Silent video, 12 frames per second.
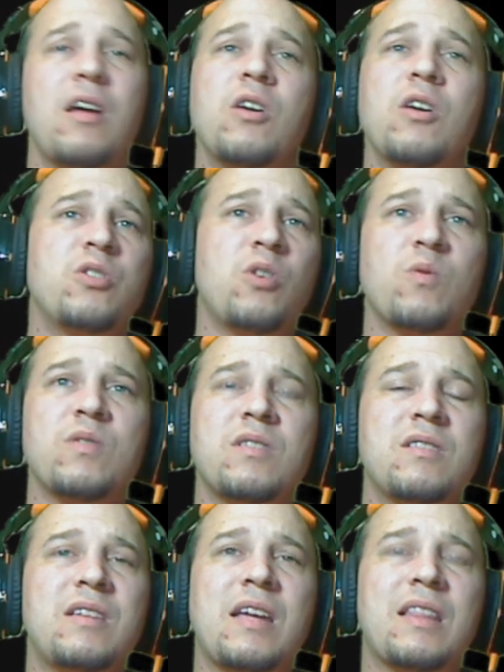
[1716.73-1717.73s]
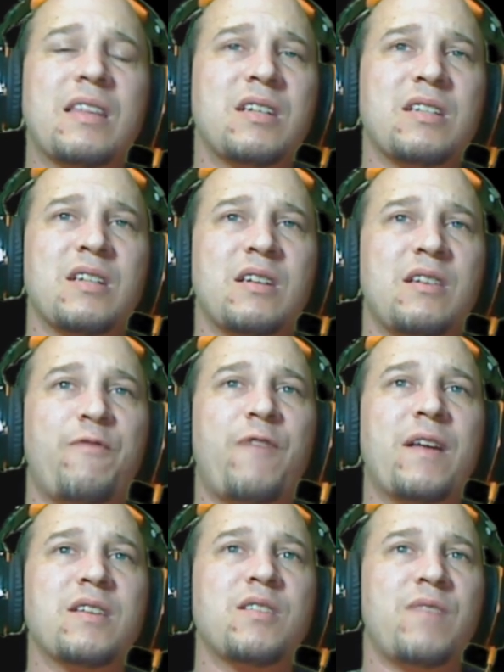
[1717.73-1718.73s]
don't take this as a
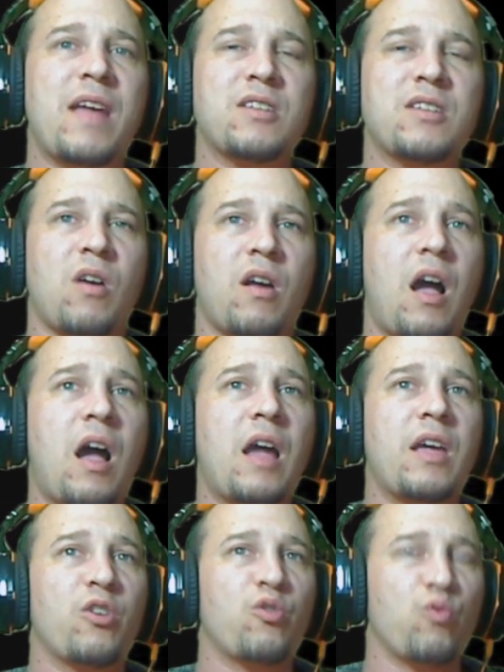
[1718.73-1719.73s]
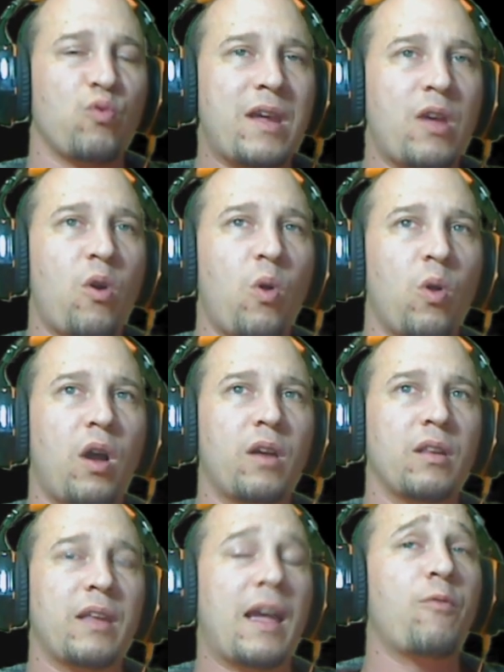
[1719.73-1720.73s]
defense of Nexon. I agree
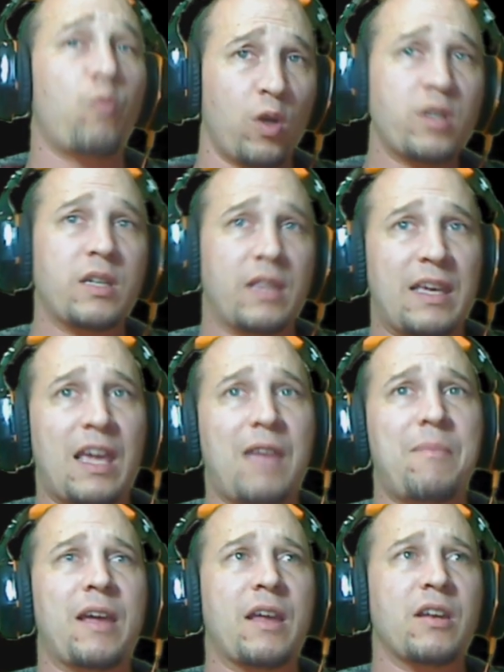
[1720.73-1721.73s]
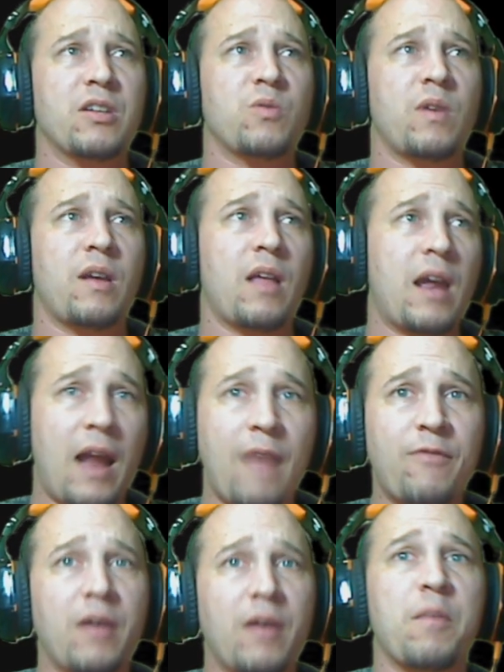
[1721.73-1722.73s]
wholeheartedly. I've worked in the gaming industry. Right? I've
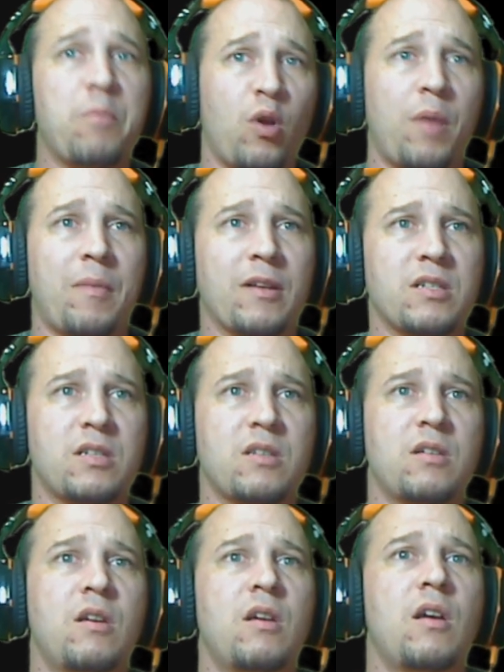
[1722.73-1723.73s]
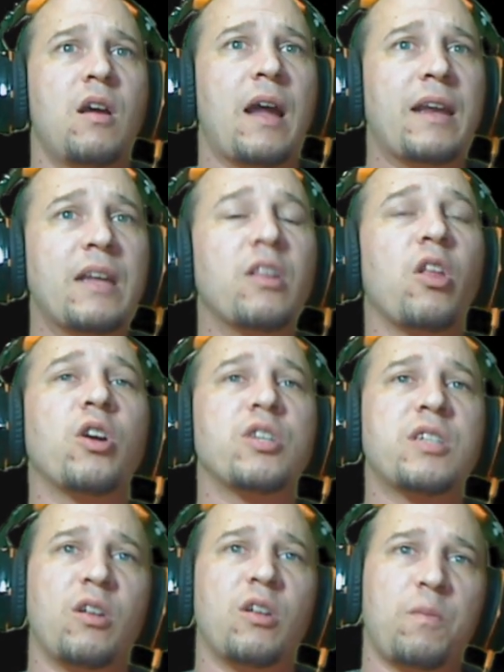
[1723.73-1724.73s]
done deployments. I did large
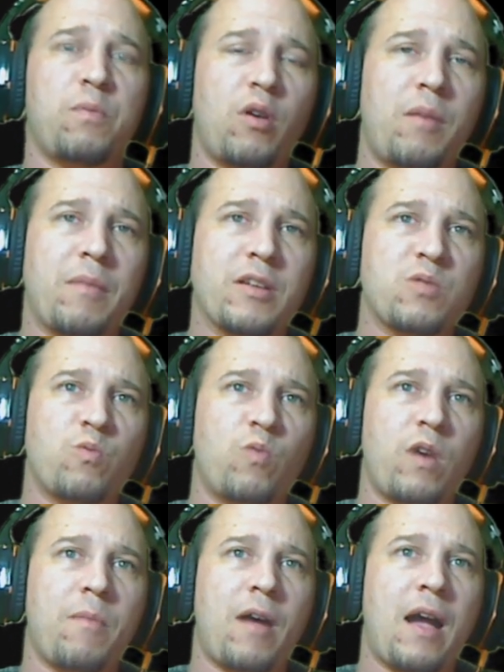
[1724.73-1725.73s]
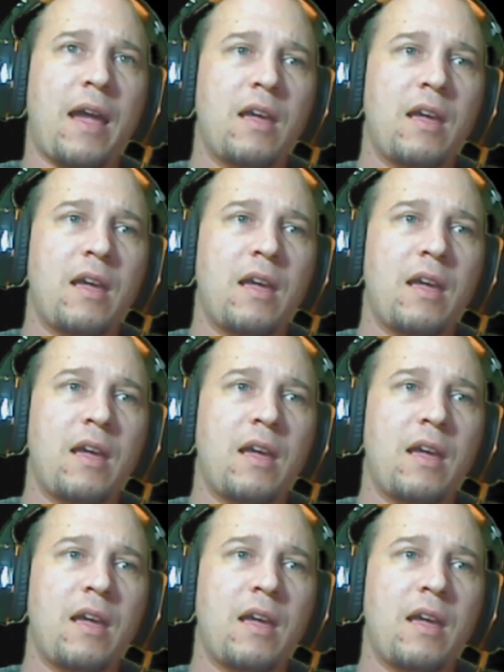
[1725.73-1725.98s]
scale deployments whereby